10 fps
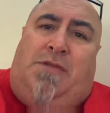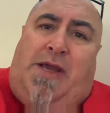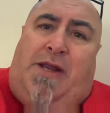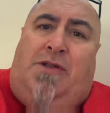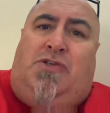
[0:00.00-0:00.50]

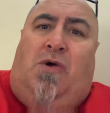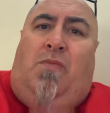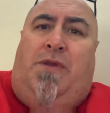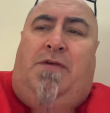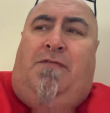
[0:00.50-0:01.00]
getting a job
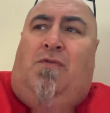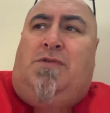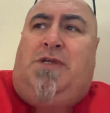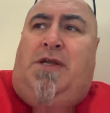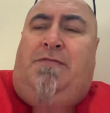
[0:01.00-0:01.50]
when you're
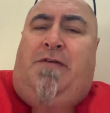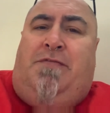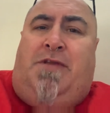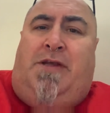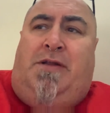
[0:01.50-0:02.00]
14,
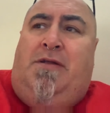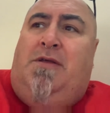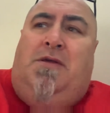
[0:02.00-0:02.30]
15,